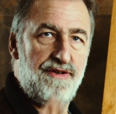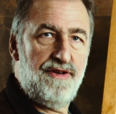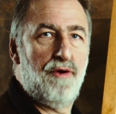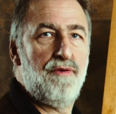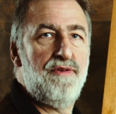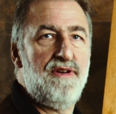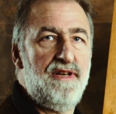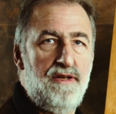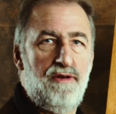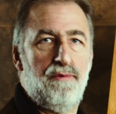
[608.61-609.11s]

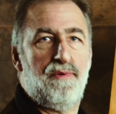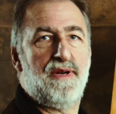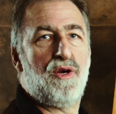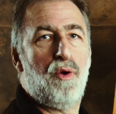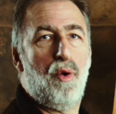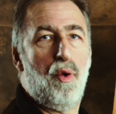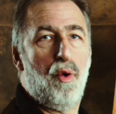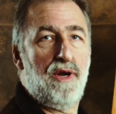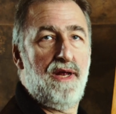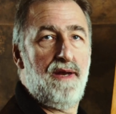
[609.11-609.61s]
don't need to
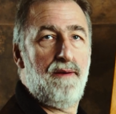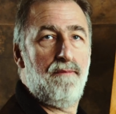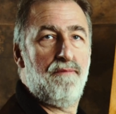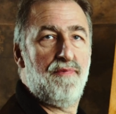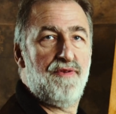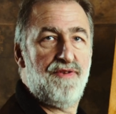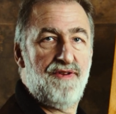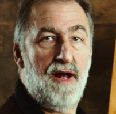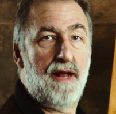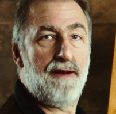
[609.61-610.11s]
record it.
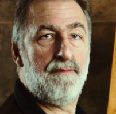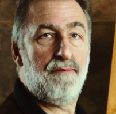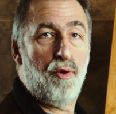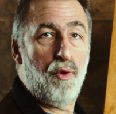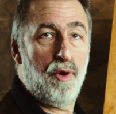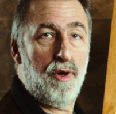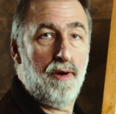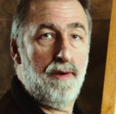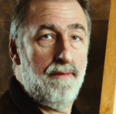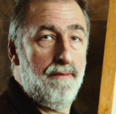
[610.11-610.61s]
It's not
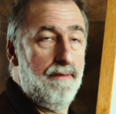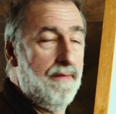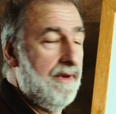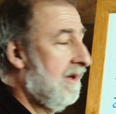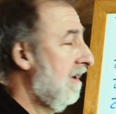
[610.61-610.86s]
important.